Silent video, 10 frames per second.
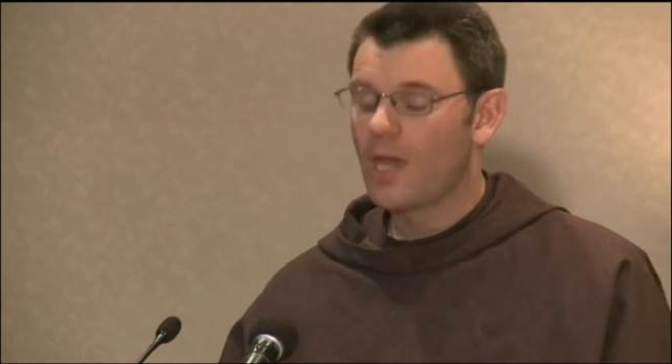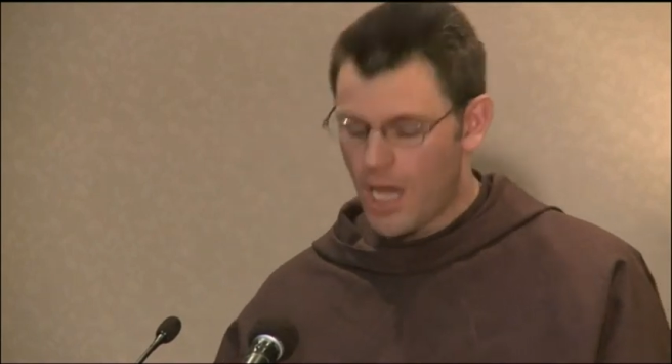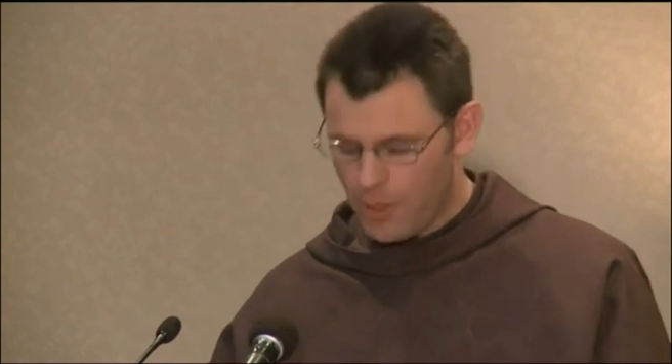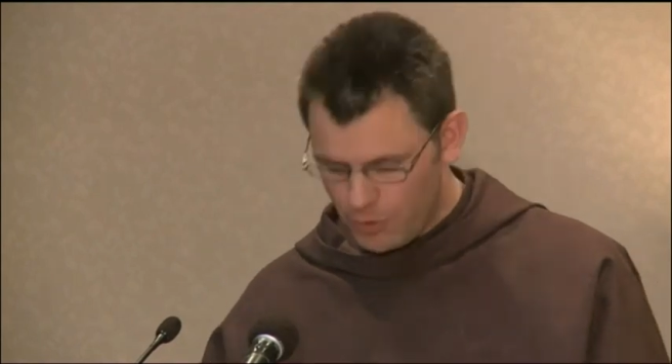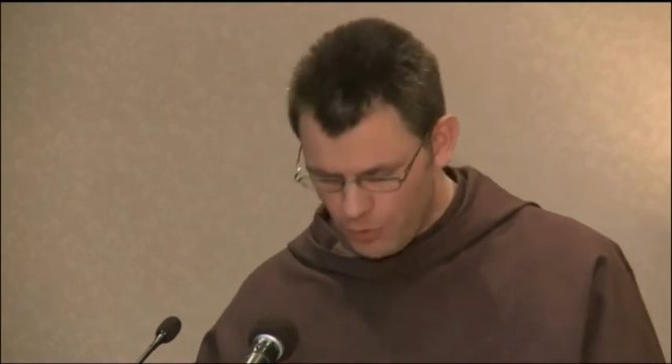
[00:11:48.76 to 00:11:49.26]

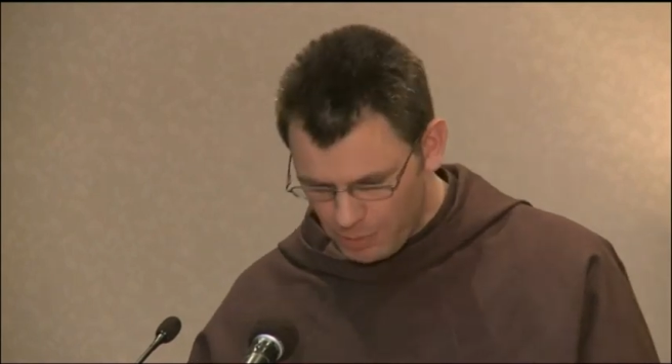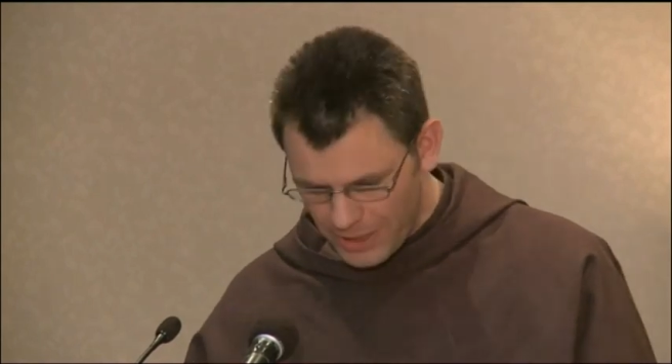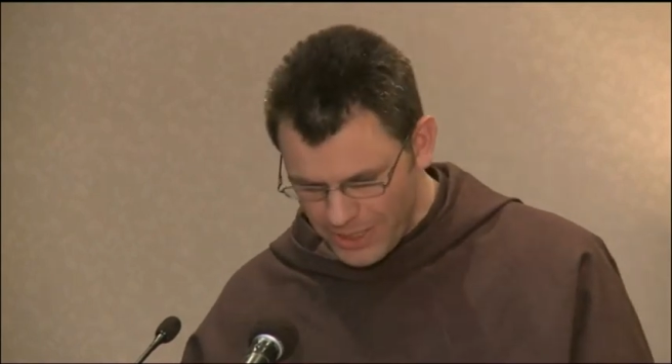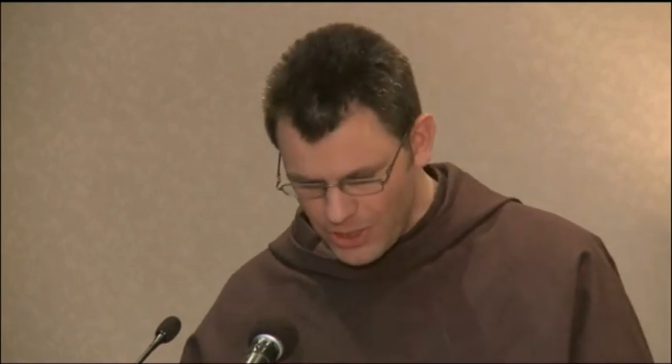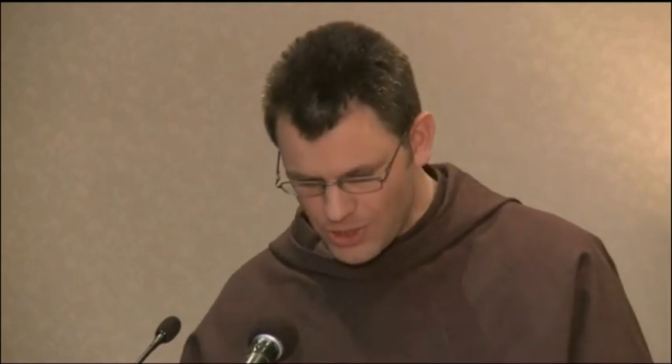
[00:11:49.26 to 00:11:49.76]
I would
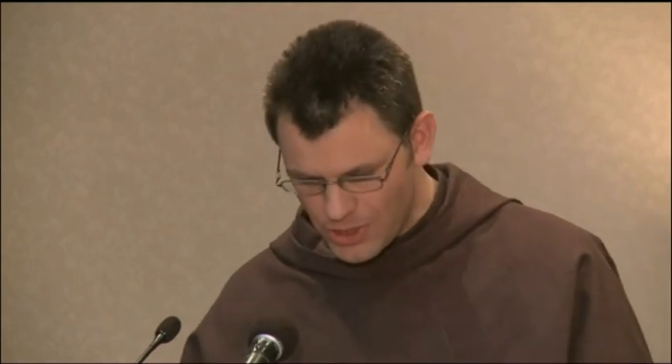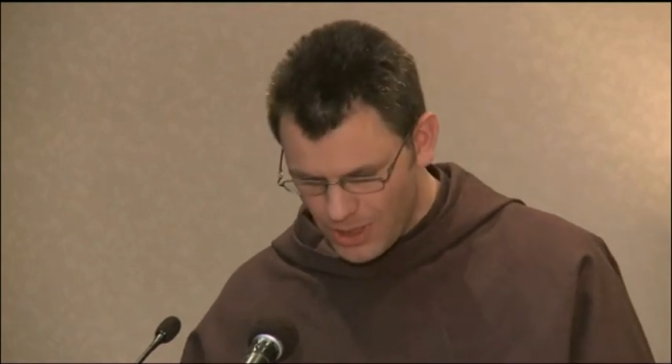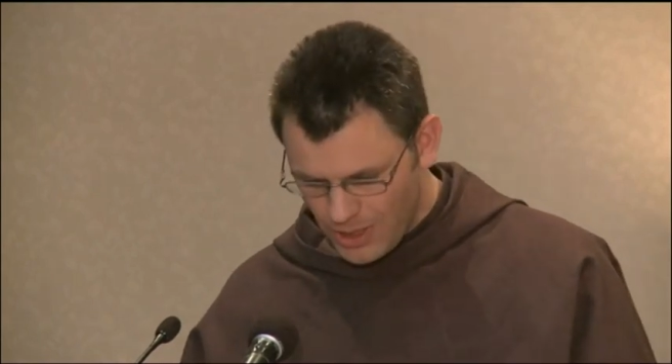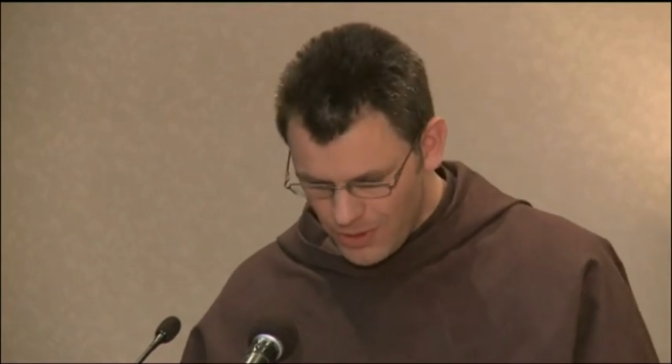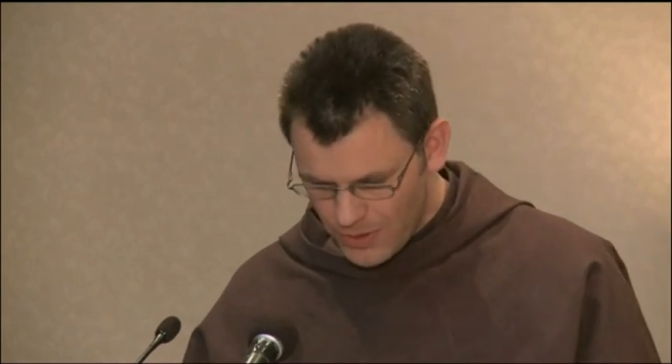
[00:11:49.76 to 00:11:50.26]
replenish
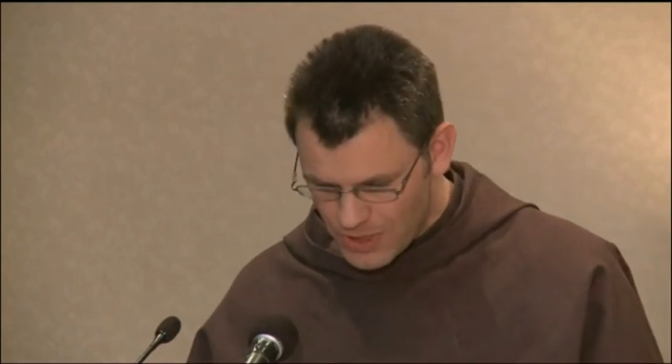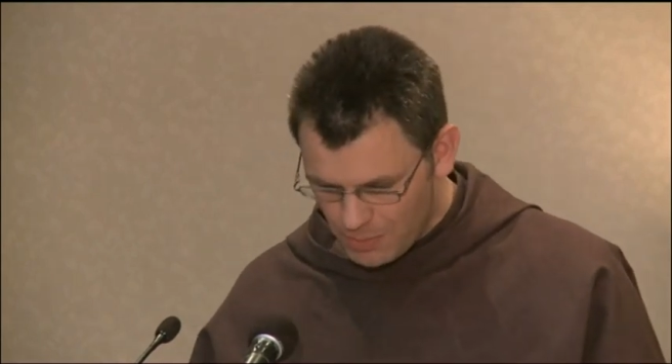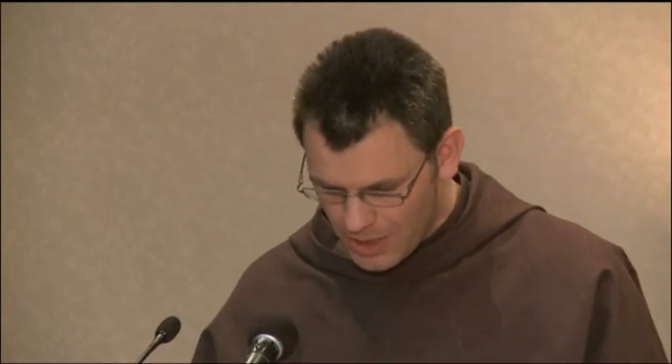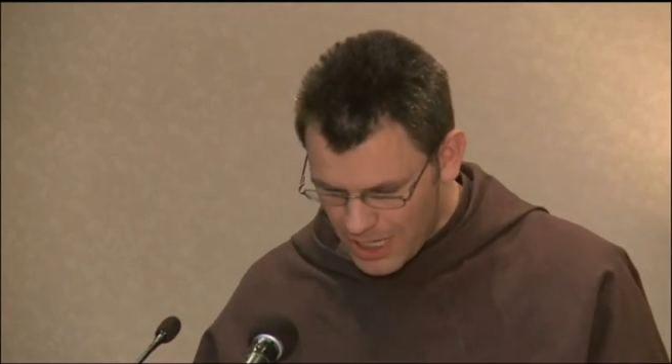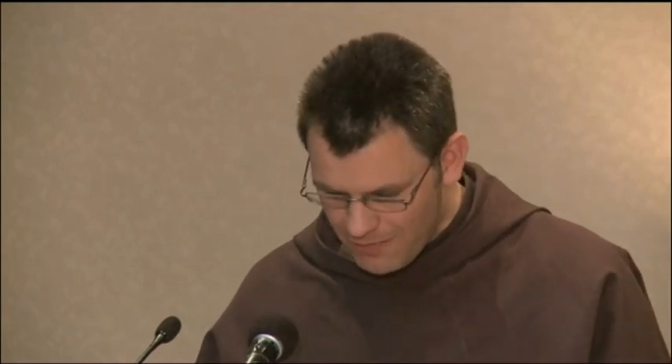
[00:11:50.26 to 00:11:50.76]
her
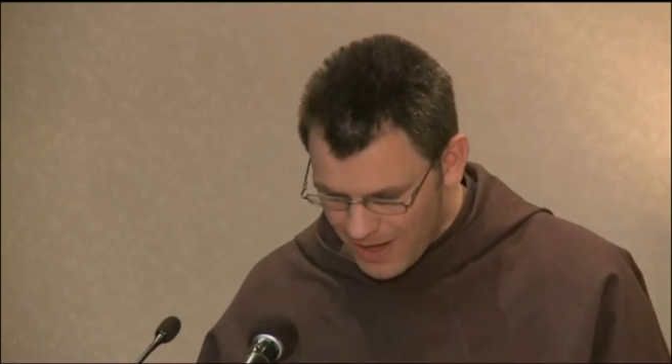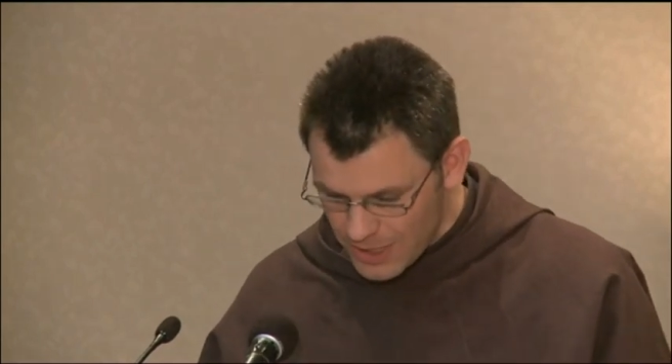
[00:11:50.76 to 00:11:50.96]
supply of